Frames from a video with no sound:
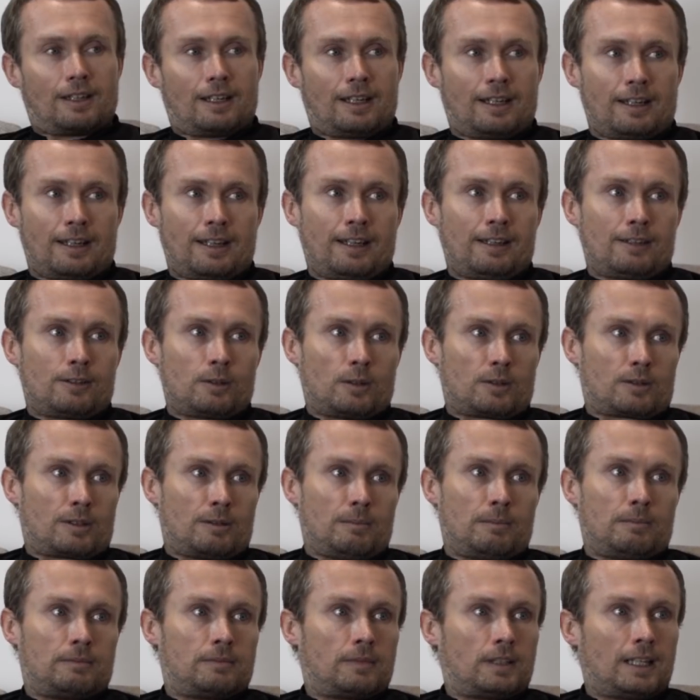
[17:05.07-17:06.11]
he took
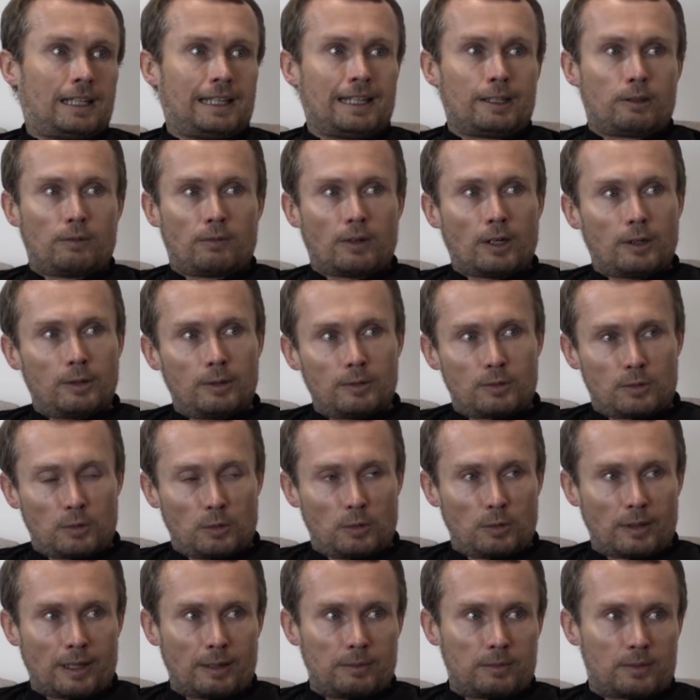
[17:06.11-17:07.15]
some illegal roads,
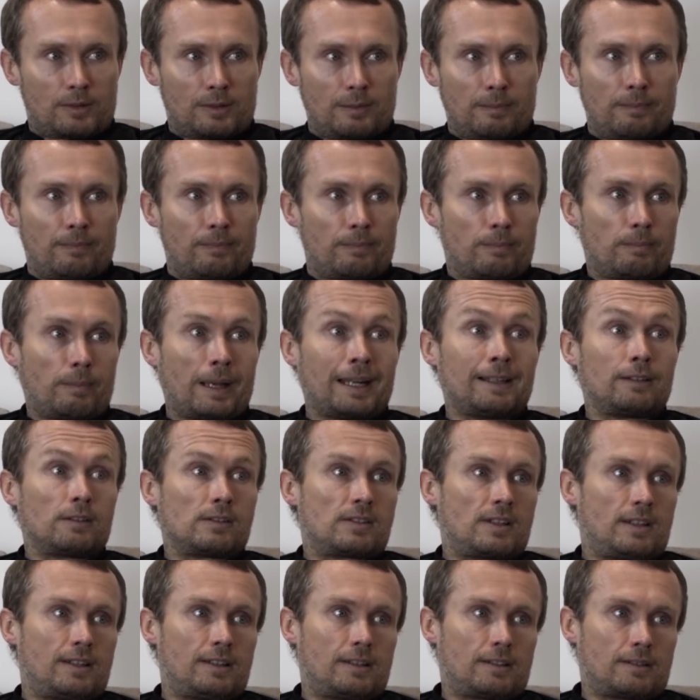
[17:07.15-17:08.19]
or there were some
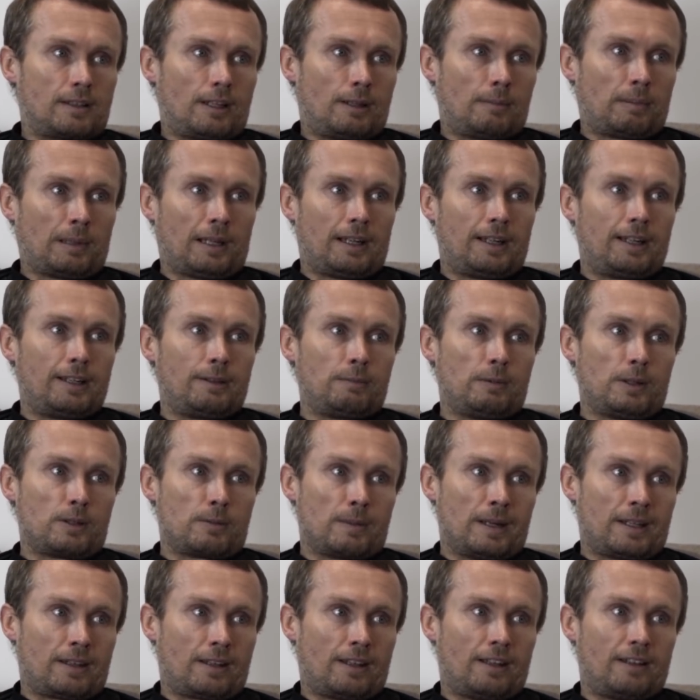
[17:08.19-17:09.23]
penalties applied, which
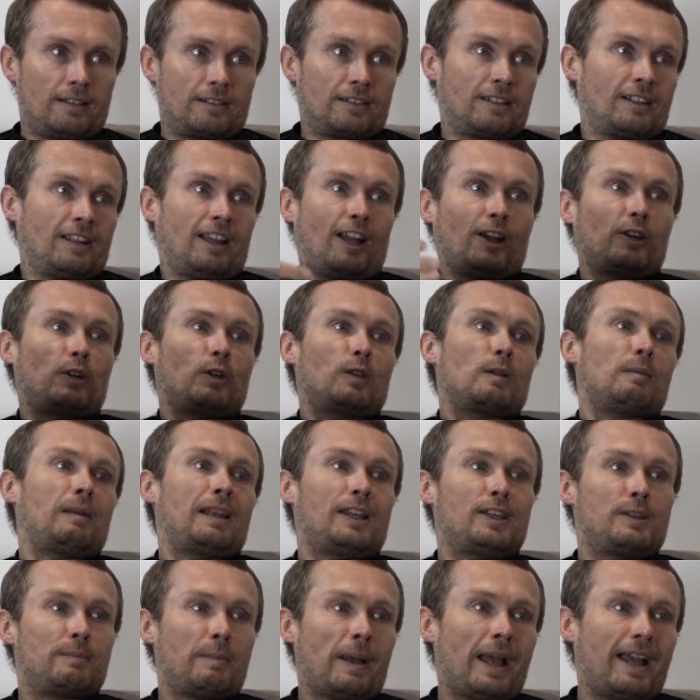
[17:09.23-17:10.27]
meant that I got the
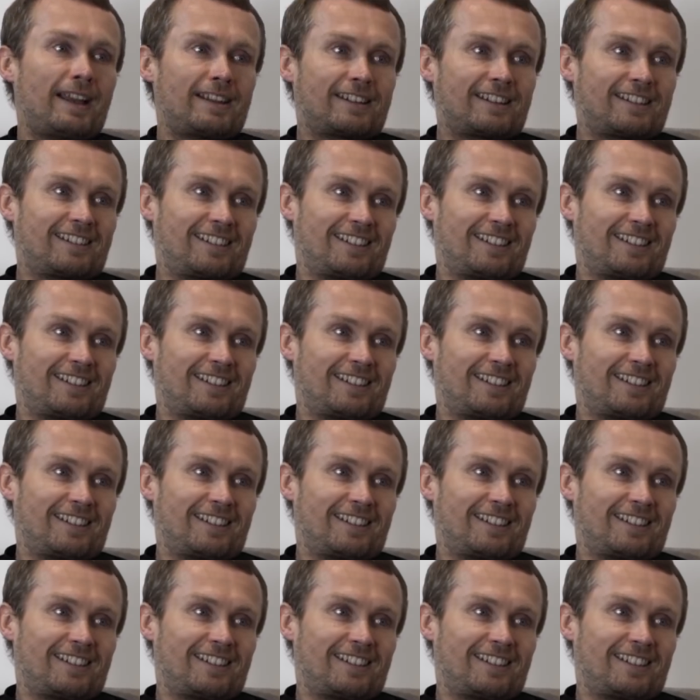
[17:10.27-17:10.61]
place back.